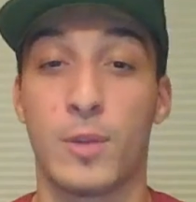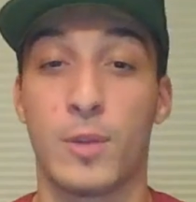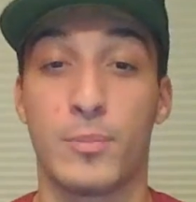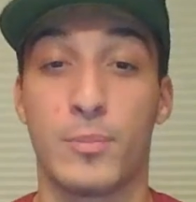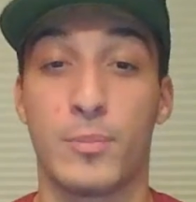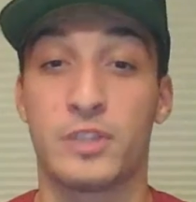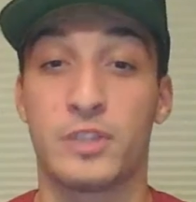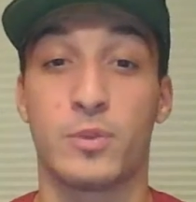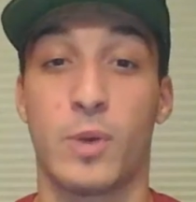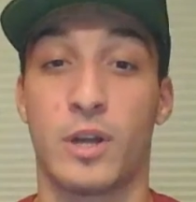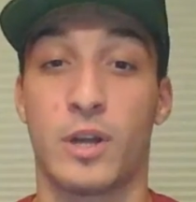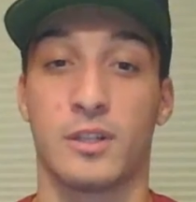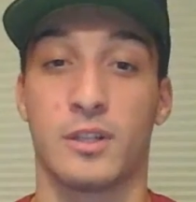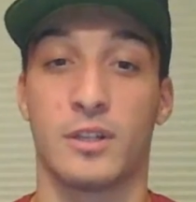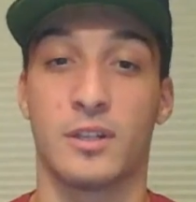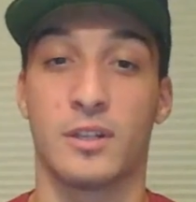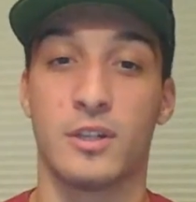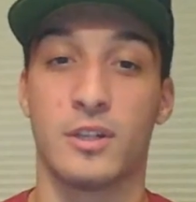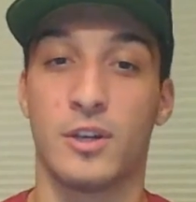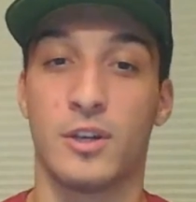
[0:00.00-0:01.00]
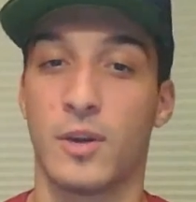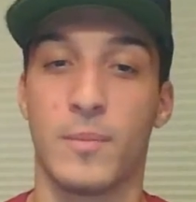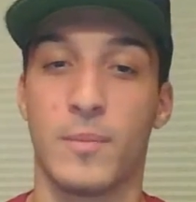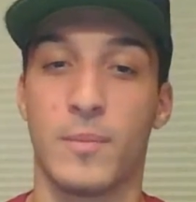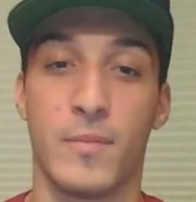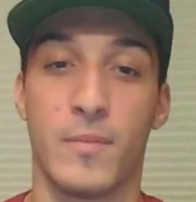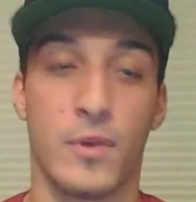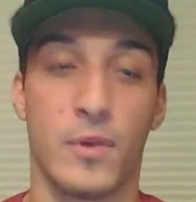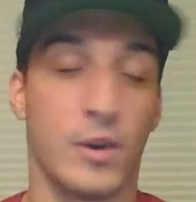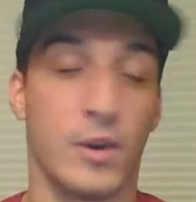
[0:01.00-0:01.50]
or Bridgewater
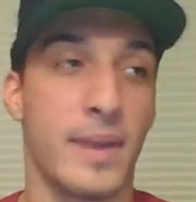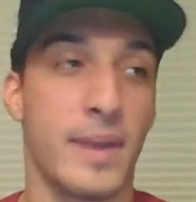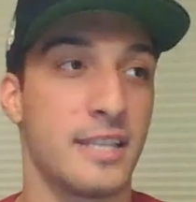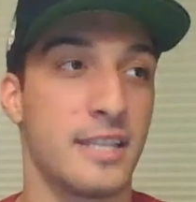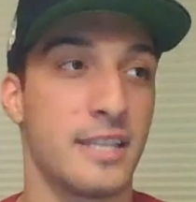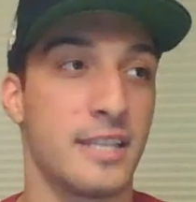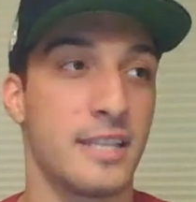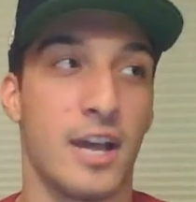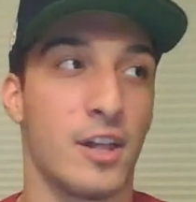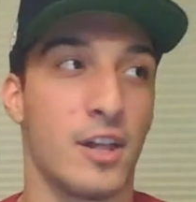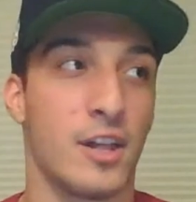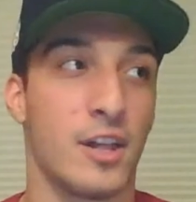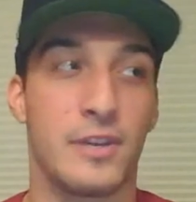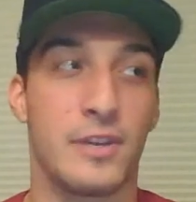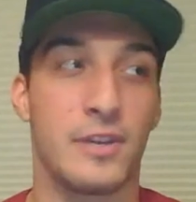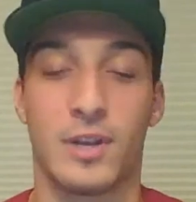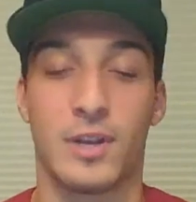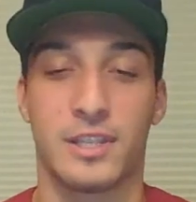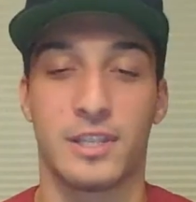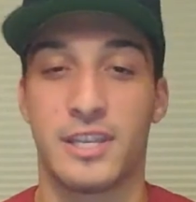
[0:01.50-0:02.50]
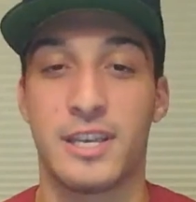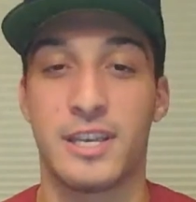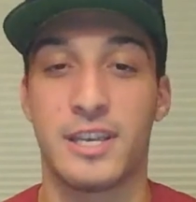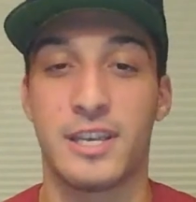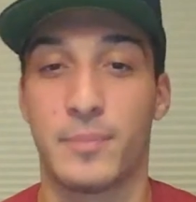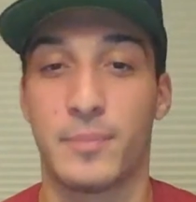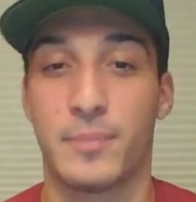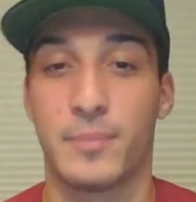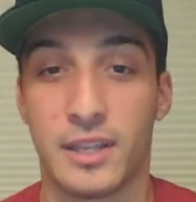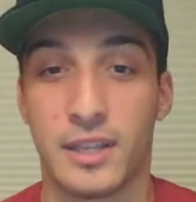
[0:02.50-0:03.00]
or Manziel if he wants
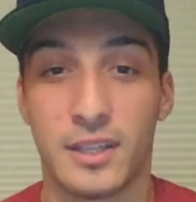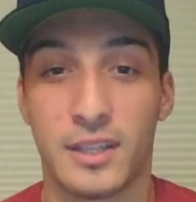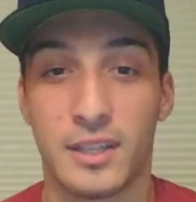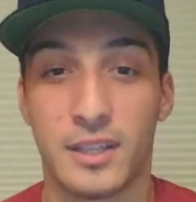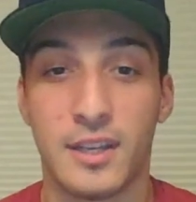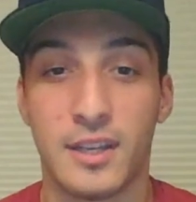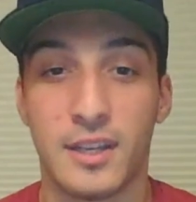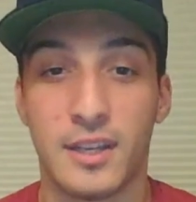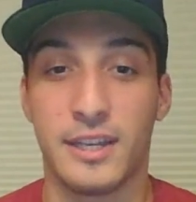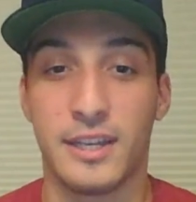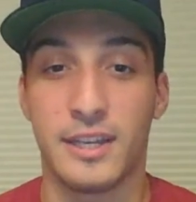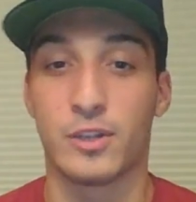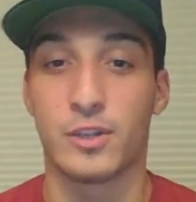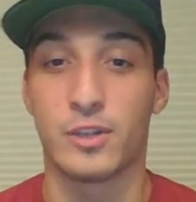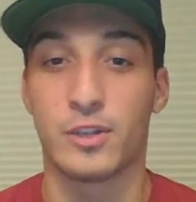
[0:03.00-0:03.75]
him, but either